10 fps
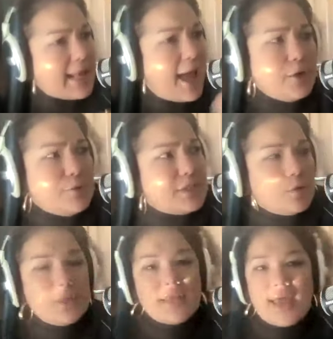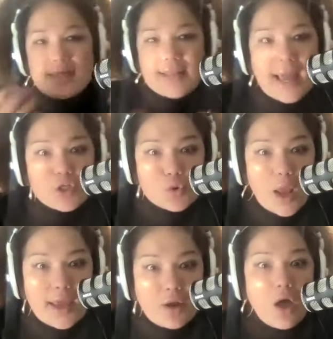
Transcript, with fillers: Pete, how do you deal with that? And then I try it